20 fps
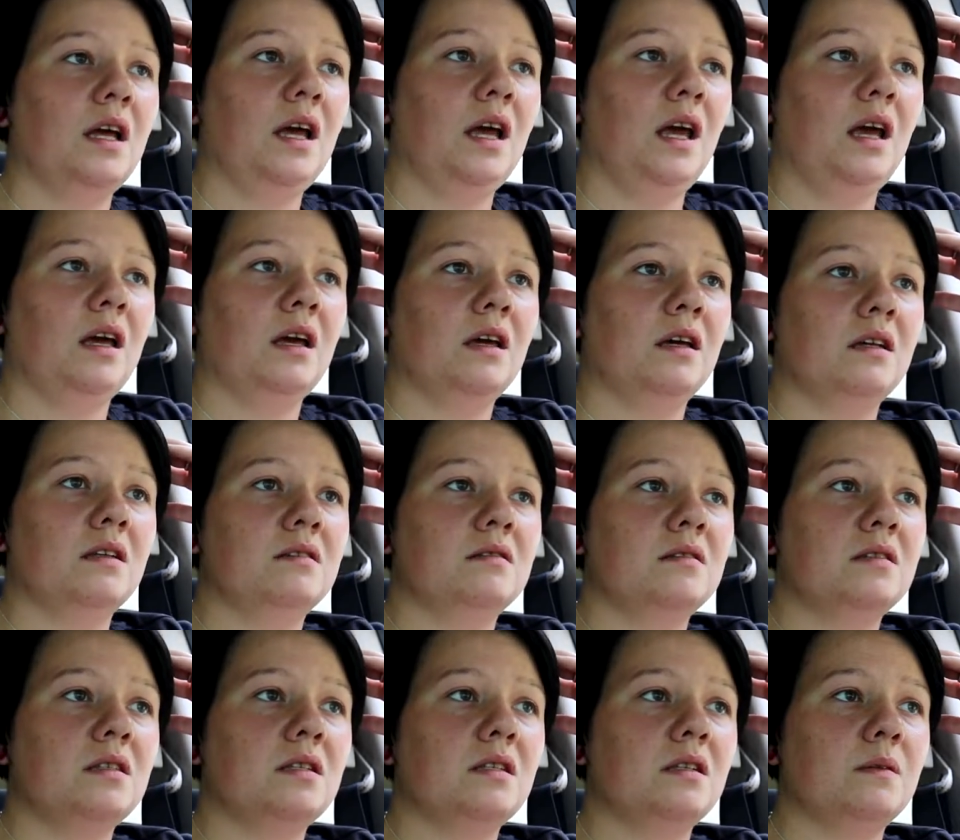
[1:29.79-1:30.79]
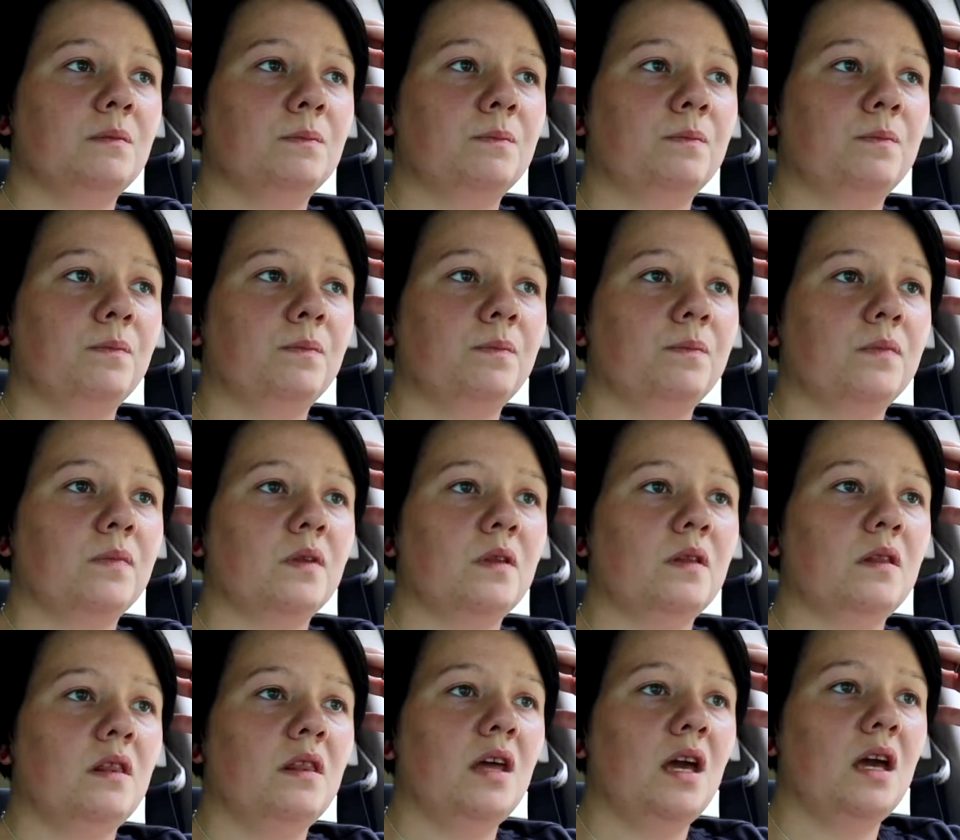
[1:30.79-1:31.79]
And
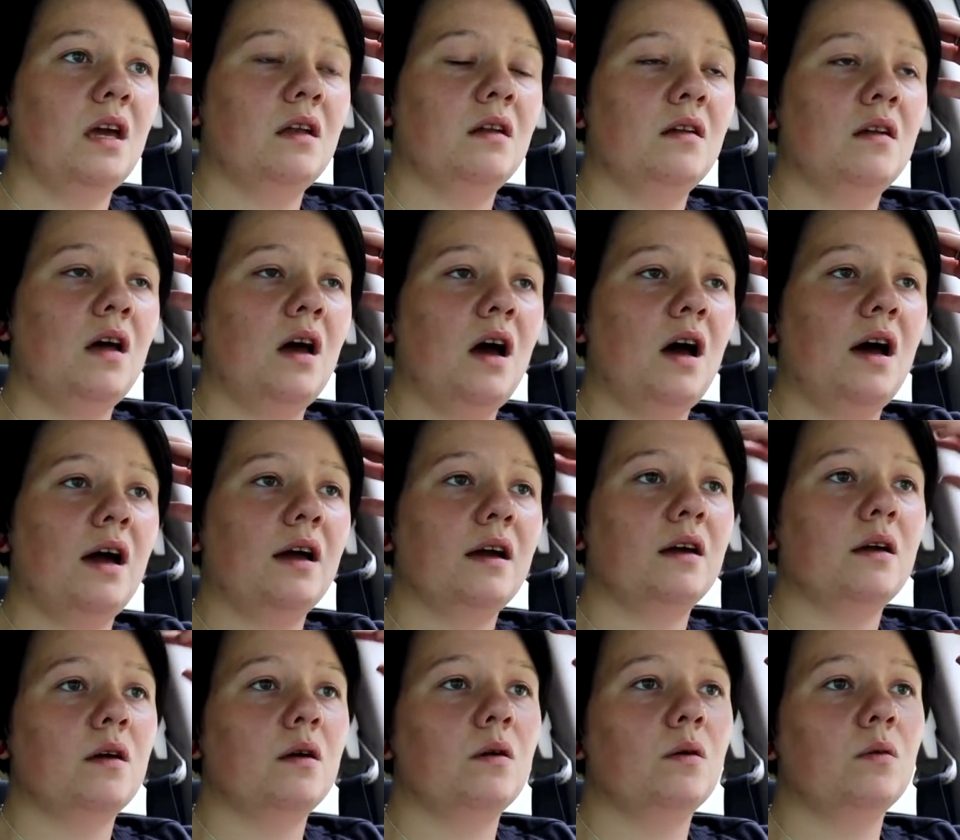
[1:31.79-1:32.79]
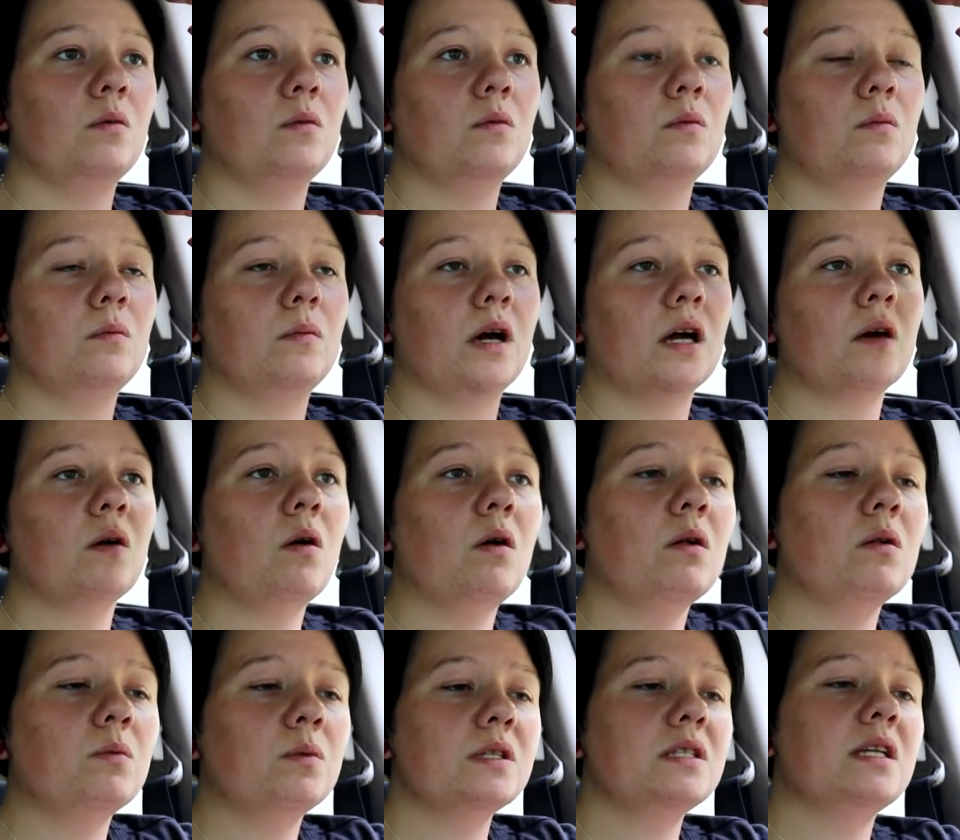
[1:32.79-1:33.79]
then my
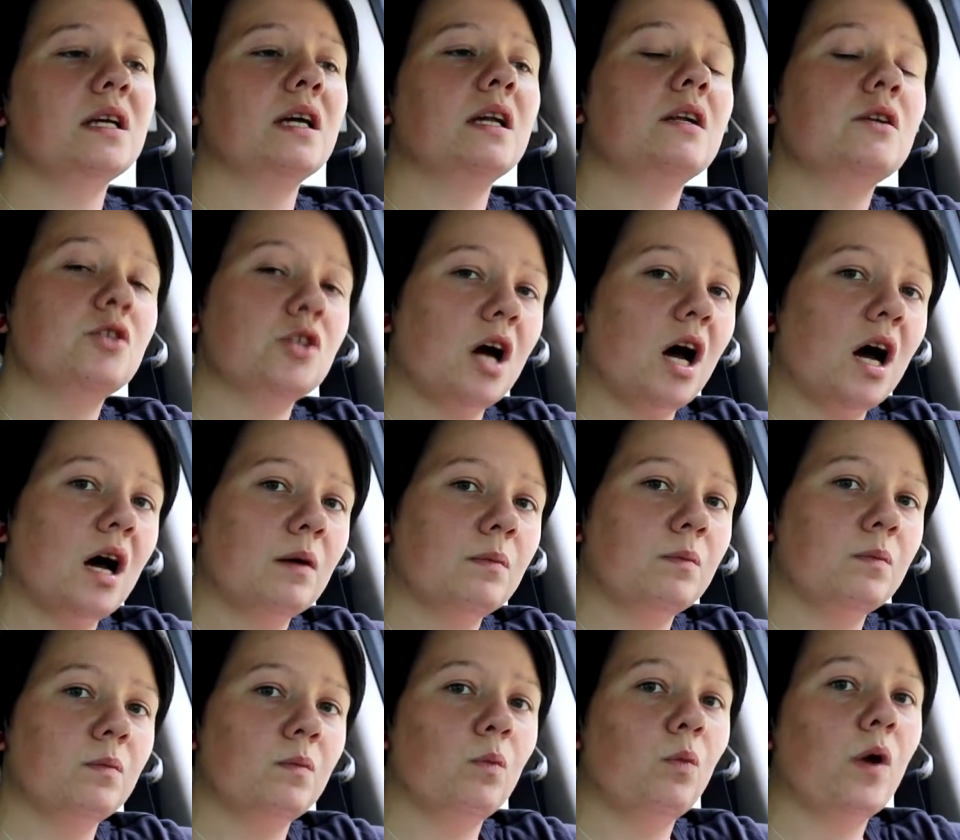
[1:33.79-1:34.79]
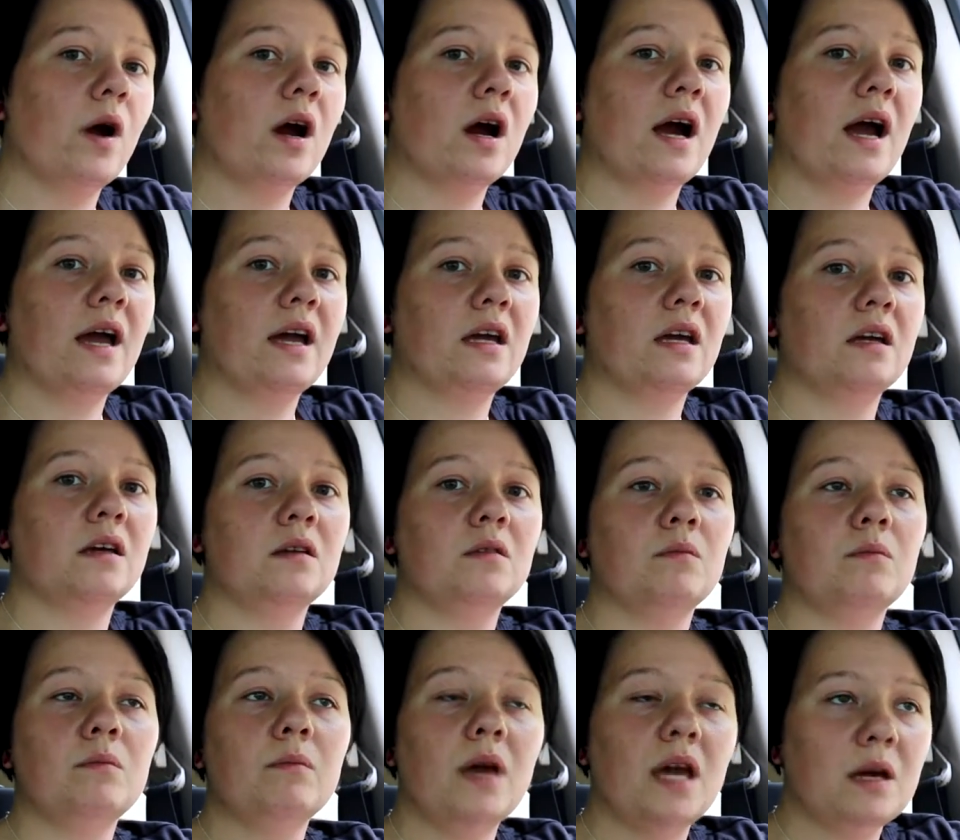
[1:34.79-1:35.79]
goal was to get a job where I
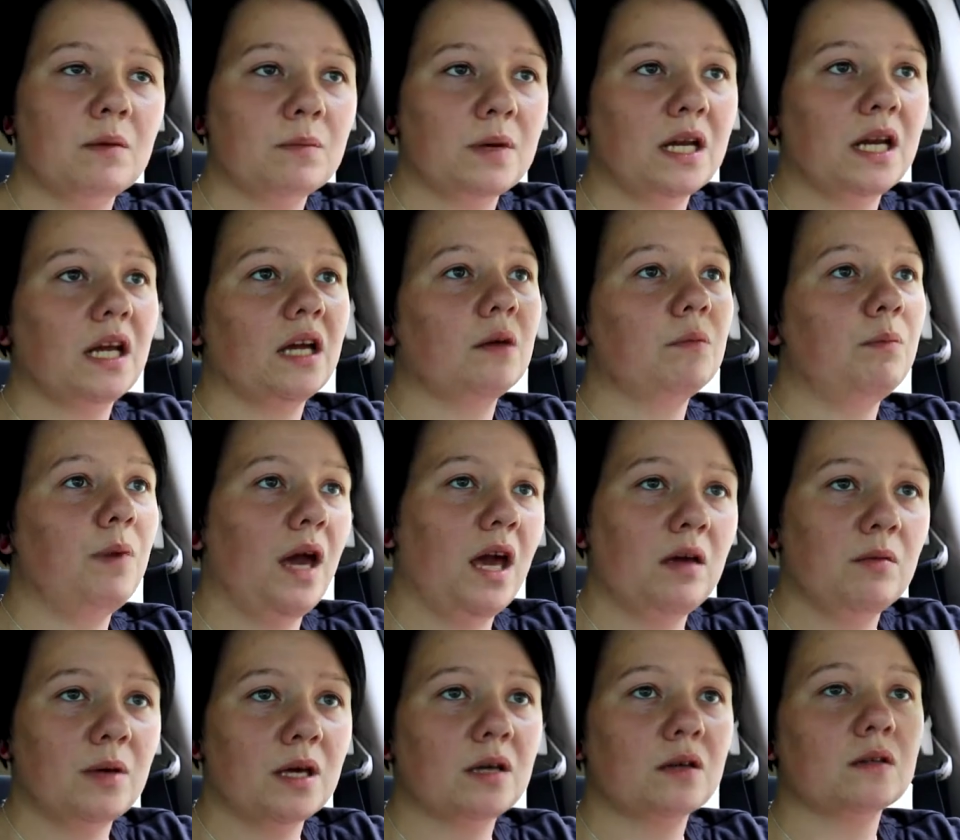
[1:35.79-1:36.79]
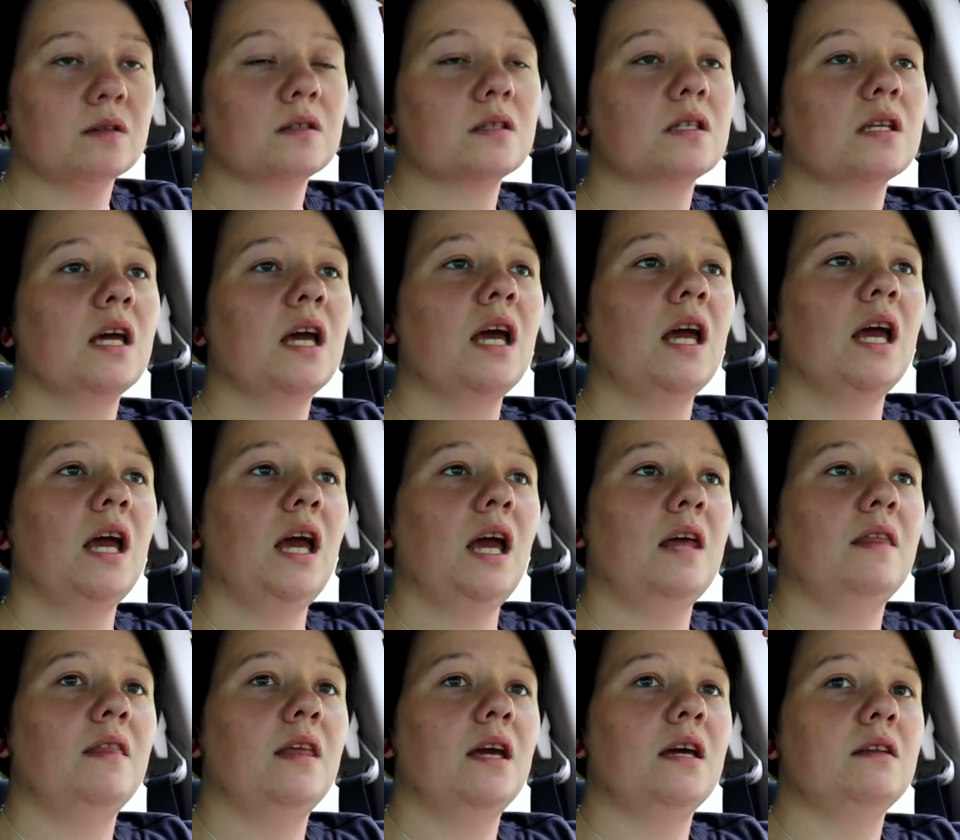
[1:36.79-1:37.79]
could make money, pay bills,
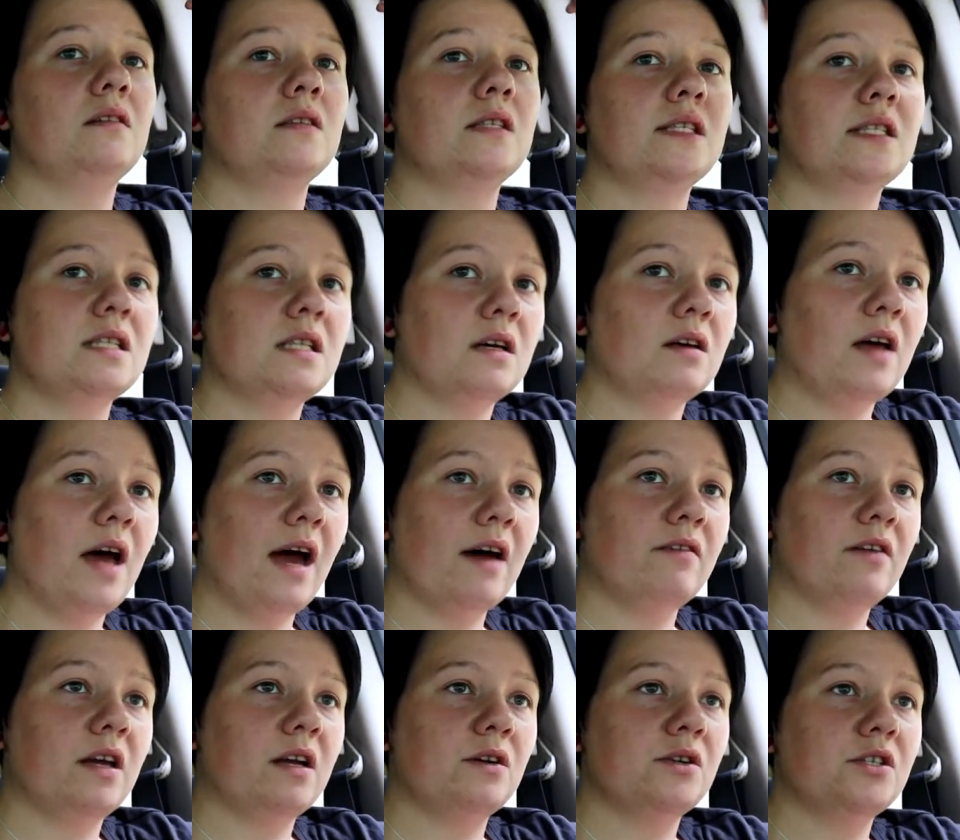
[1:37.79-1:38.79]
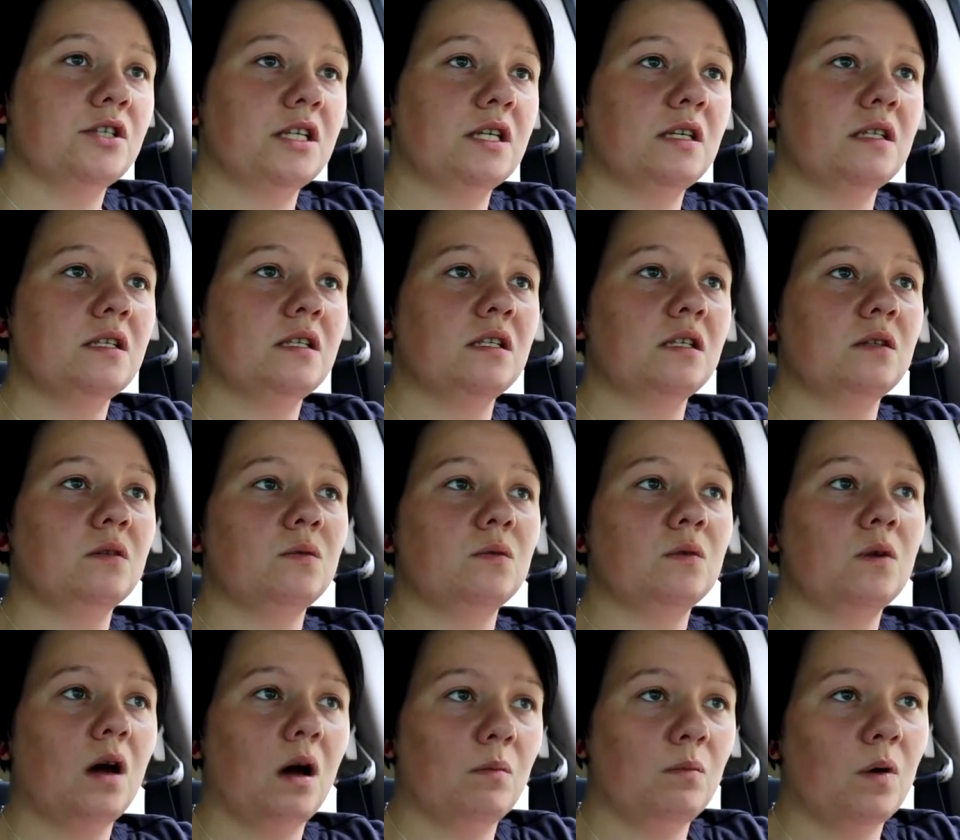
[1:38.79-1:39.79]
and then still have energy to
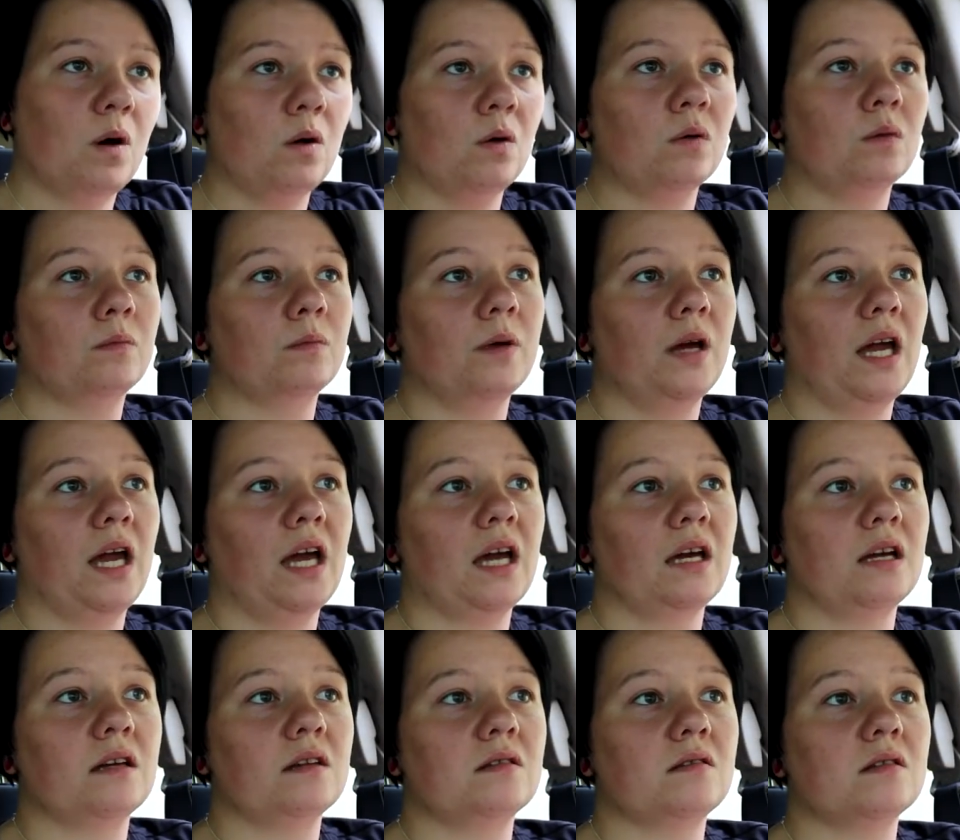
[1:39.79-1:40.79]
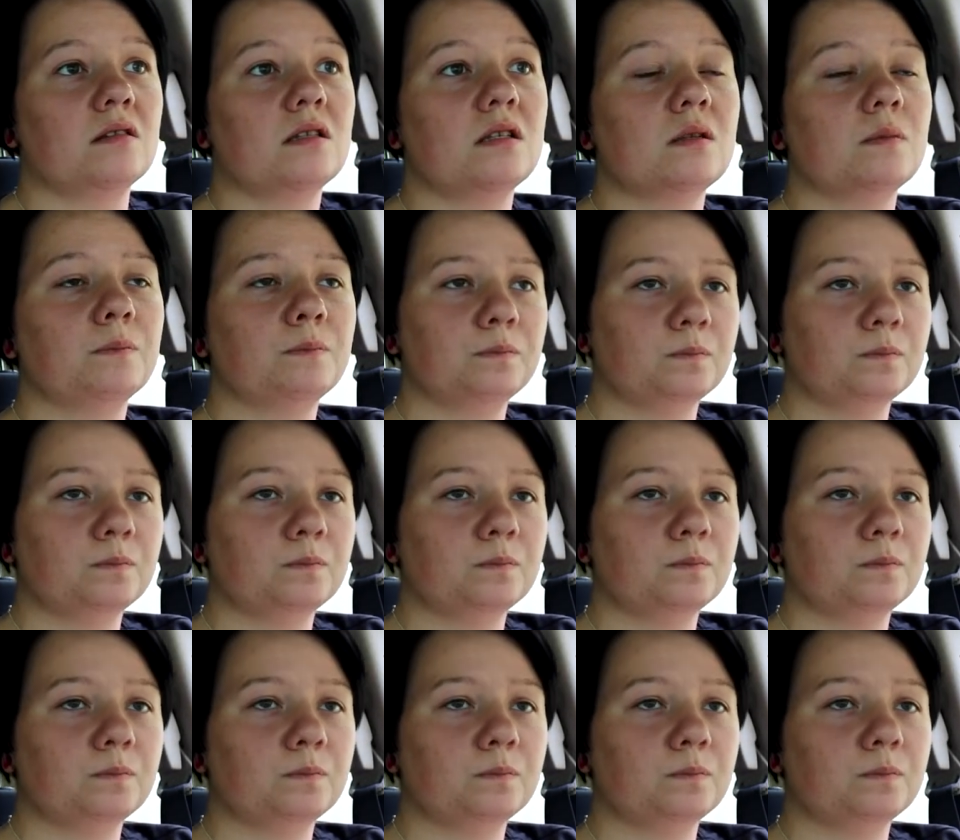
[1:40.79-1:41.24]
come home and,